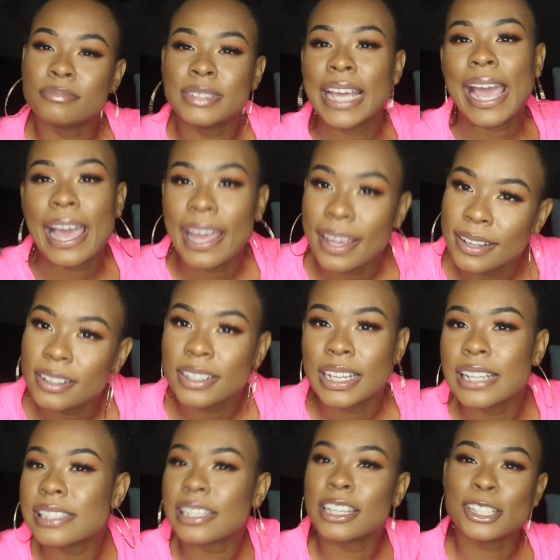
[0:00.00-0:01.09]
dad
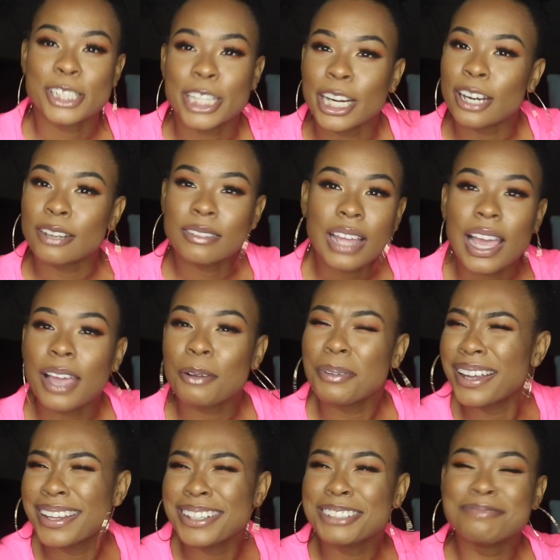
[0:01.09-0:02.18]
that's in a chair. Like,
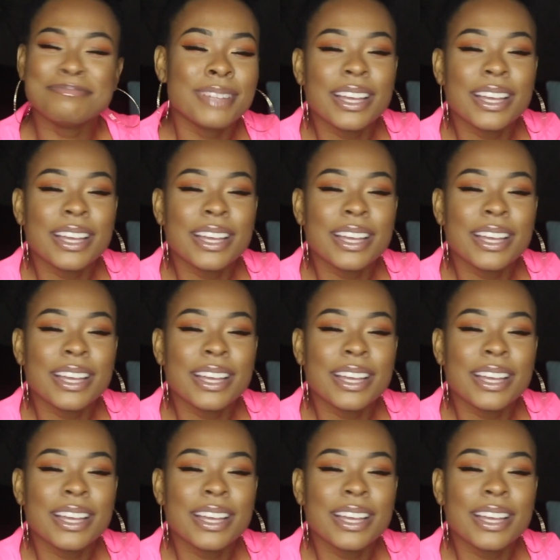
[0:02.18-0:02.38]
what?